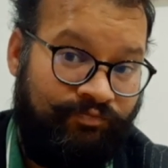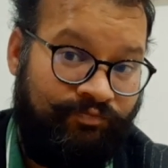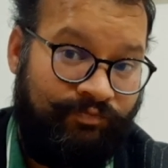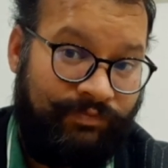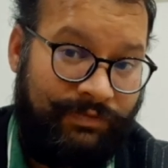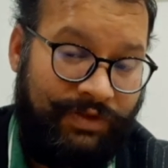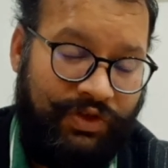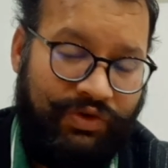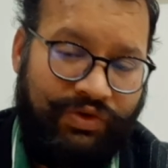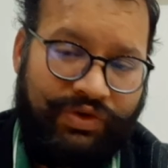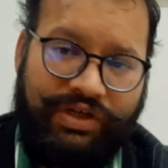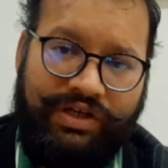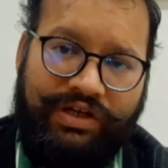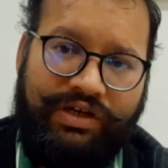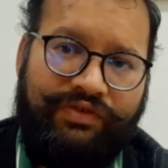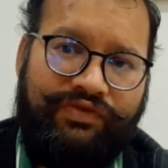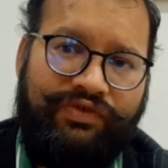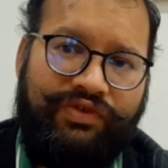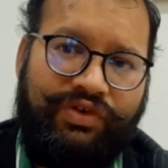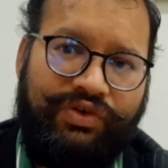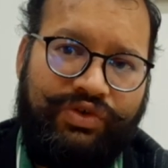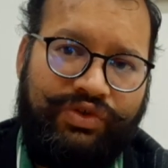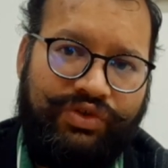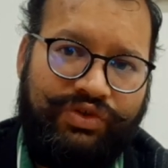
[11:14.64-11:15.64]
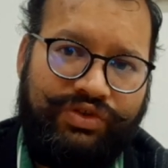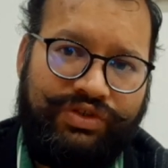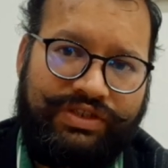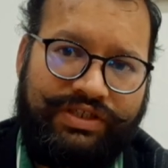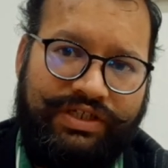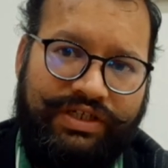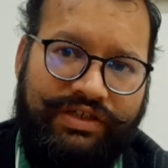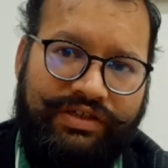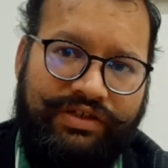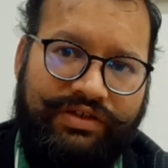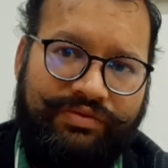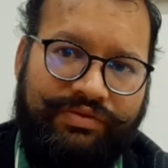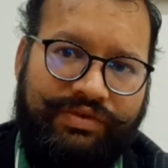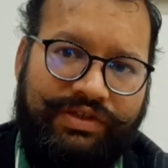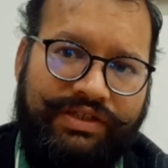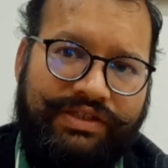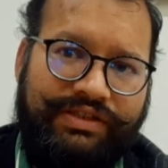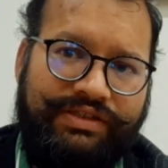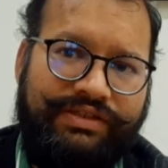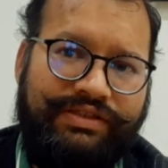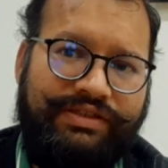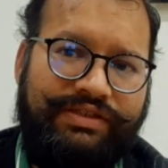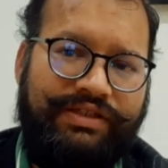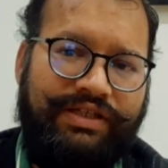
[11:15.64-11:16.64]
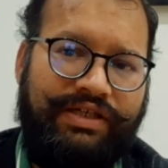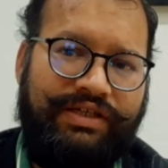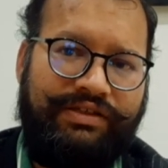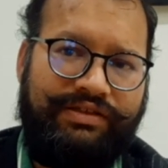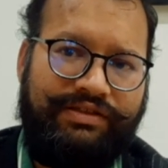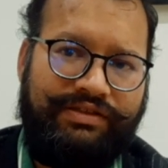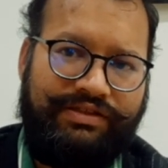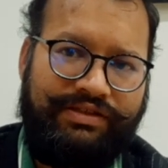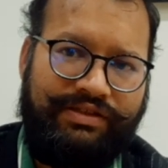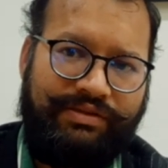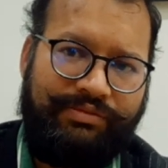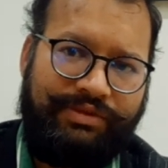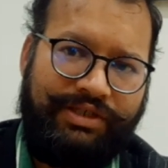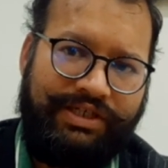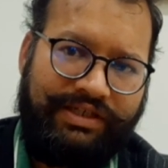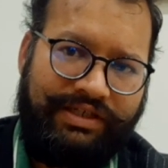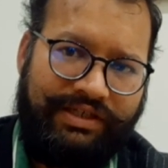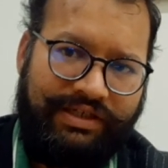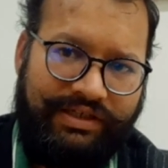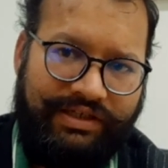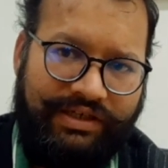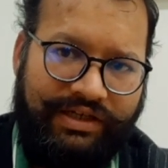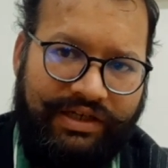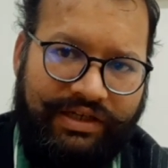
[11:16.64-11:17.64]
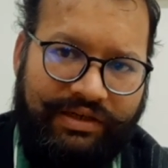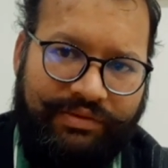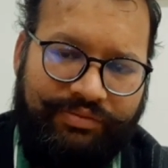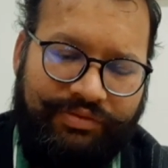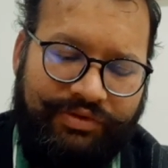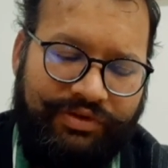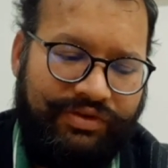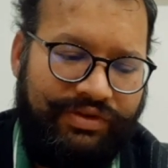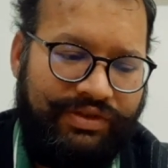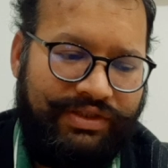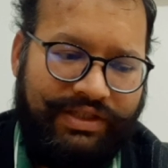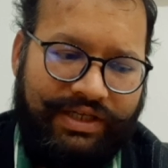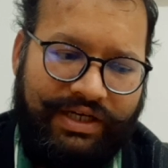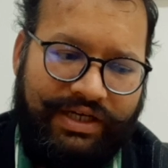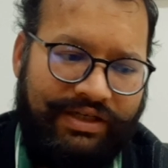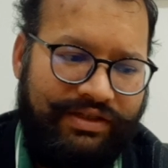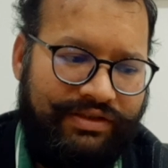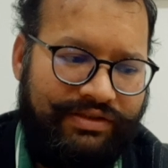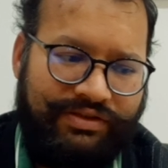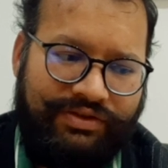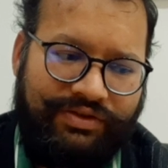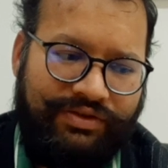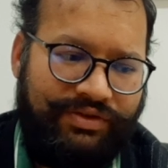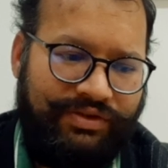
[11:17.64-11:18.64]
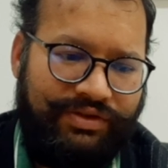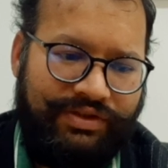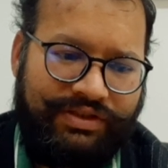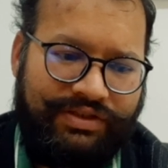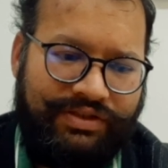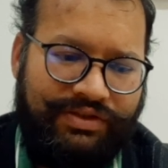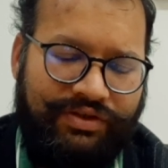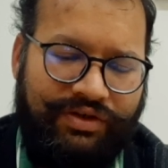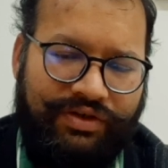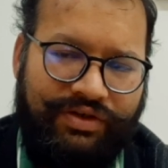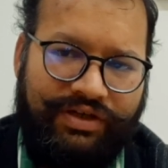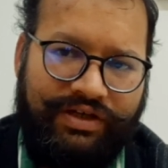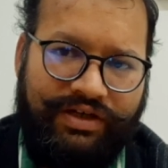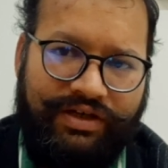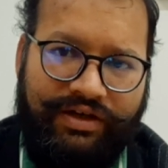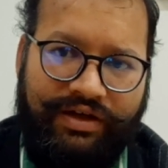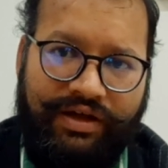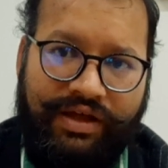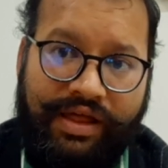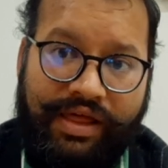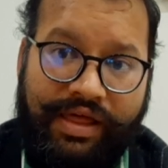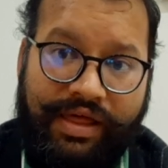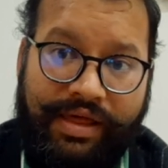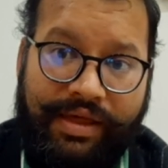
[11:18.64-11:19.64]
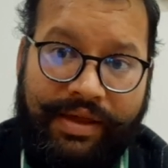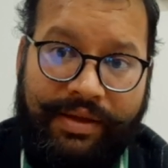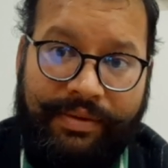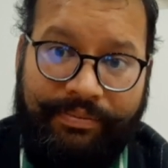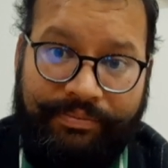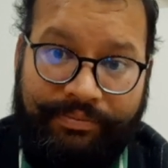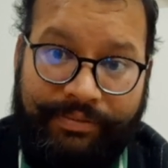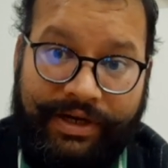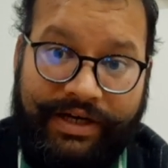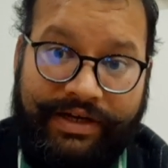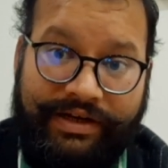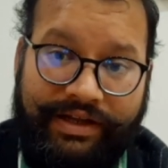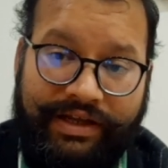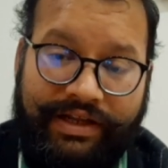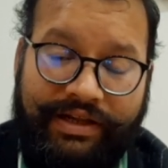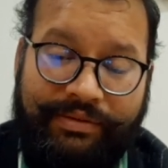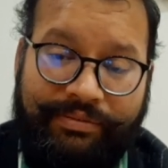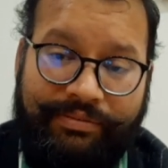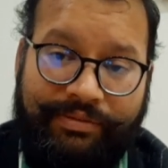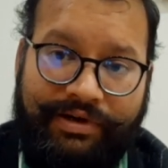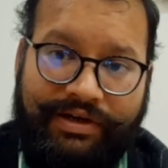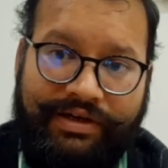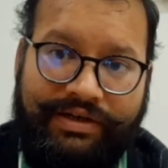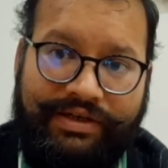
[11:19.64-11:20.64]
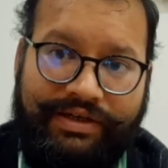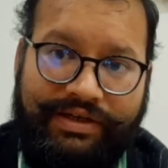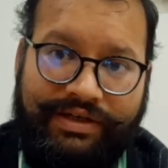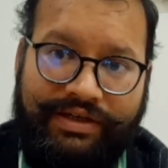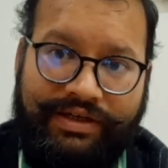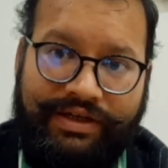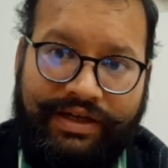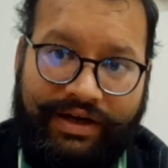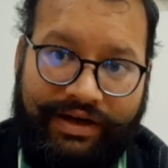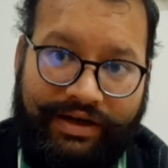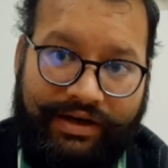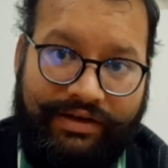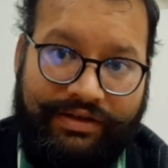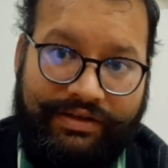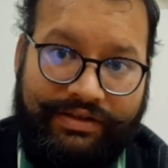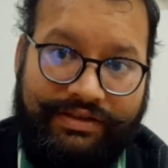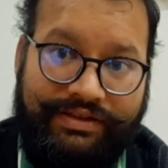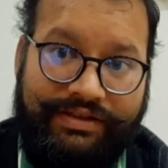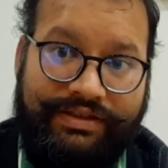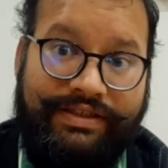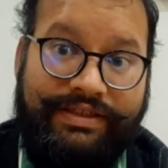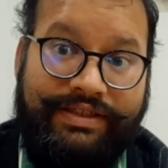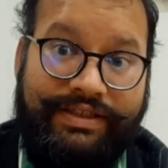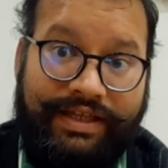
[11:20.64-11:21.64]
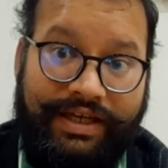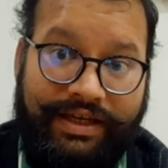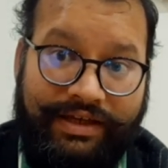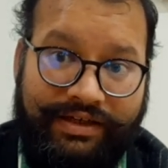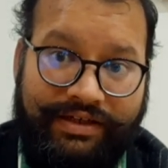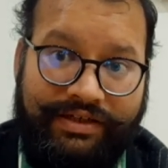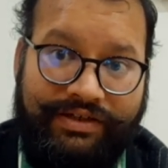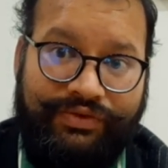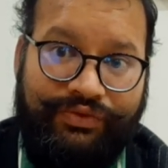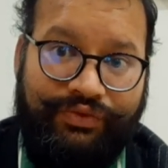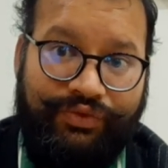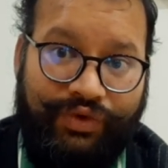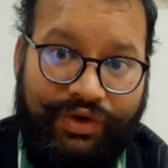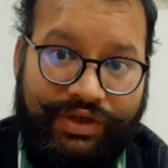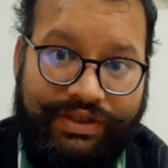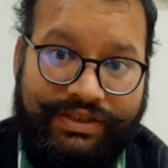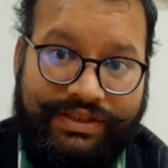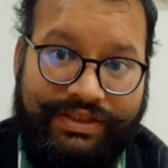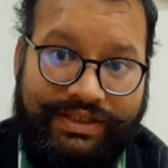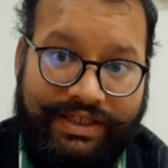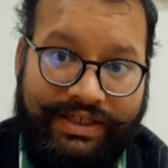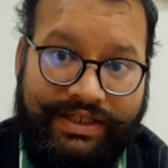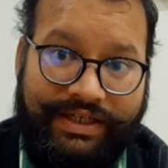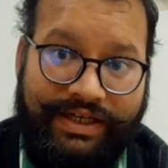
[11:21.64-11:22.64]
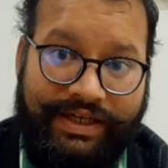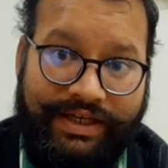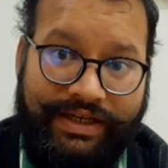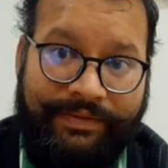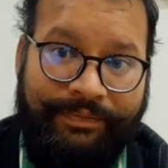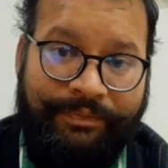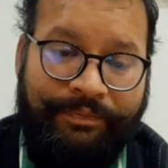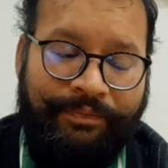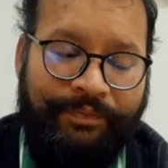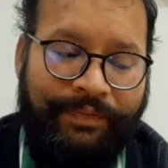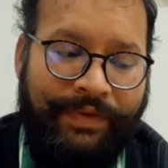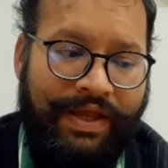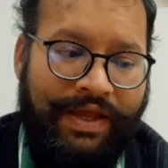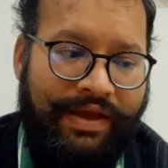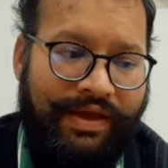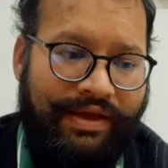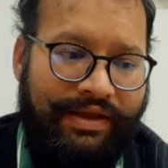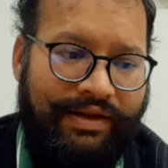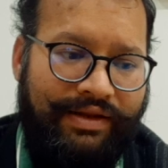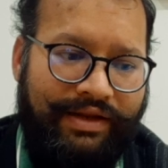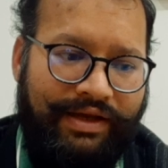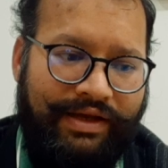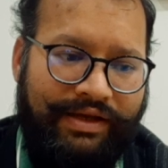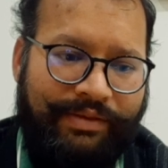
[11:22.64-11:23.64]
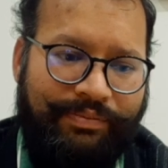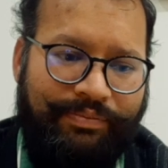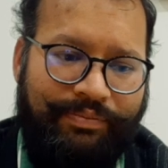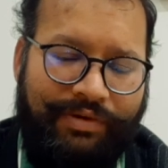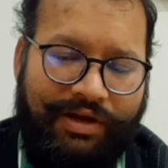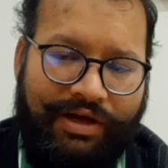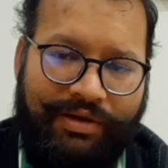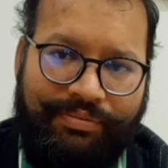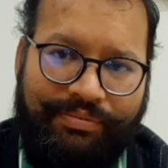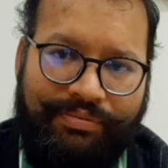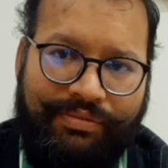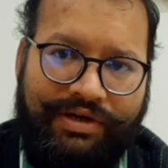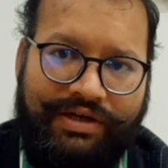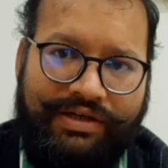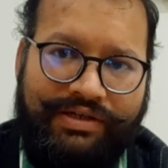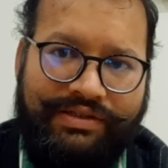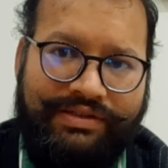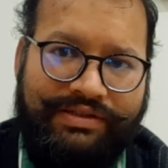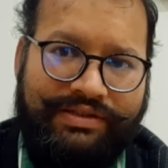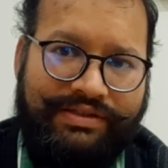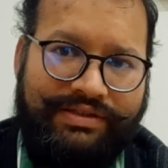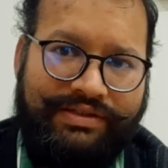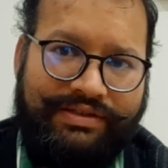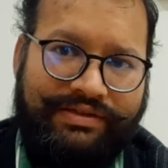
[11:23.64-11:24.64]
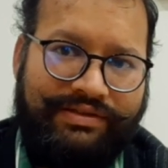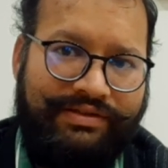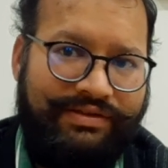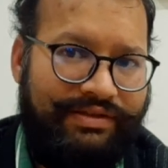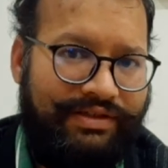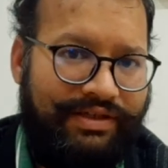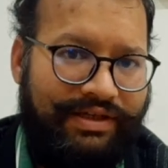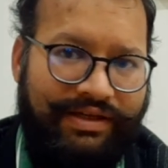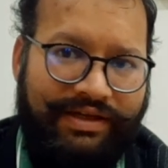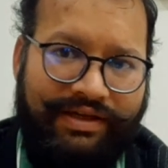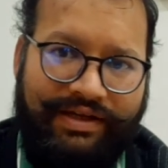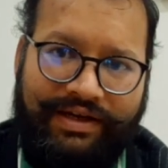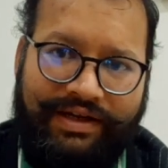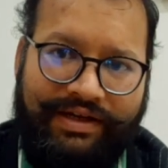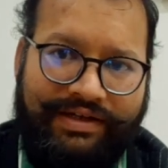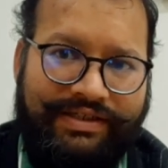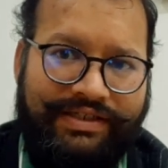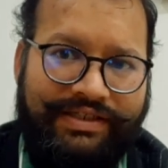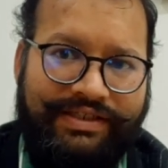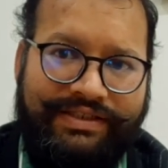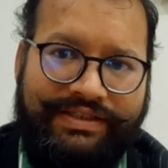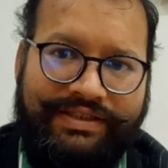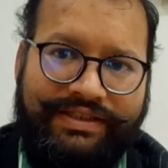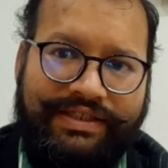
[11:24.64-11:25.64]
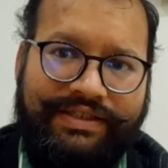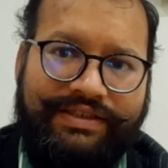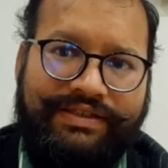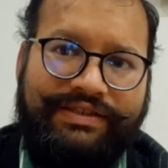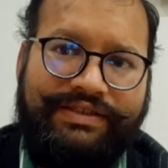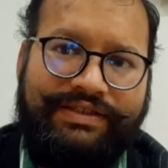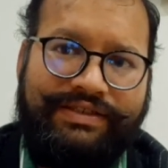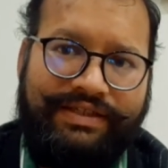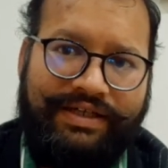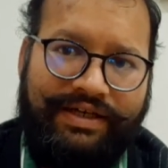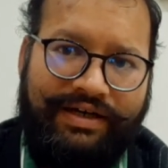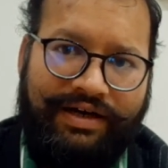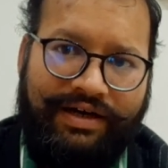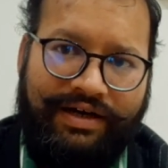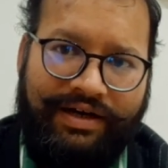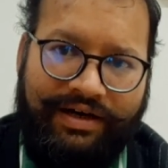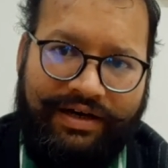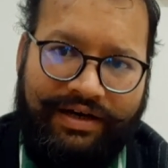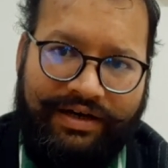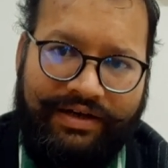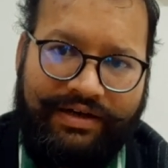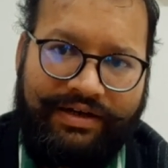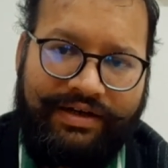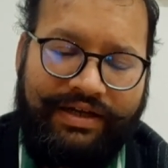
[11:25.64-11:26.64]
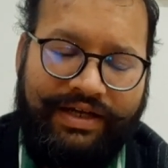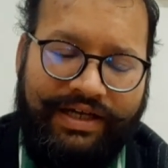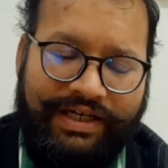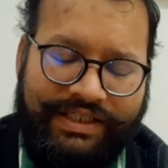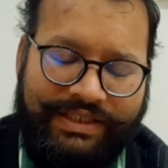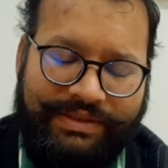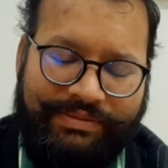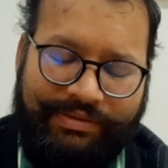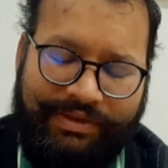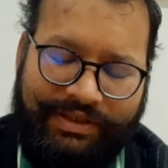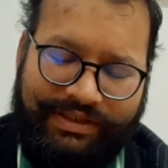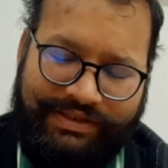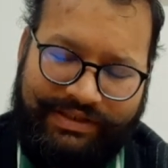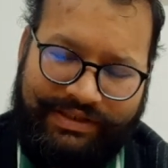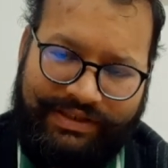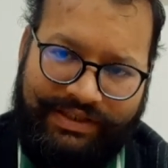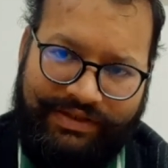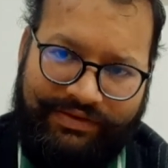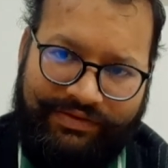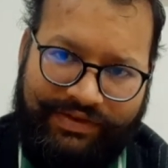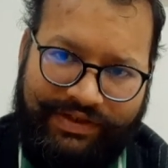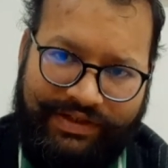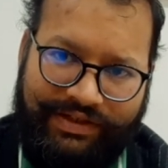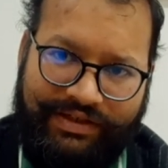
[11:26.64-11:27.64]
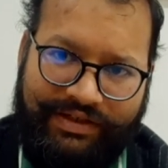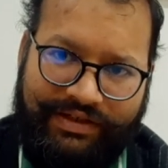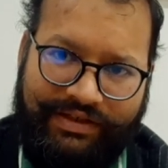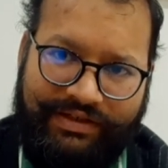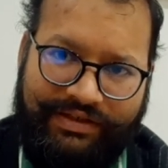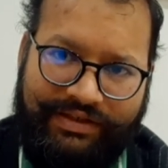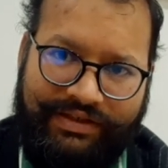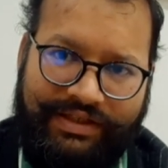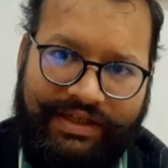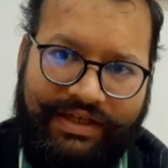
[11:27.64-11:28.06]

you can afford those kind of things, then somebody can help you in that. So it's not a big deal. But yeah, think once again, like plumbers, electricians are expensive here.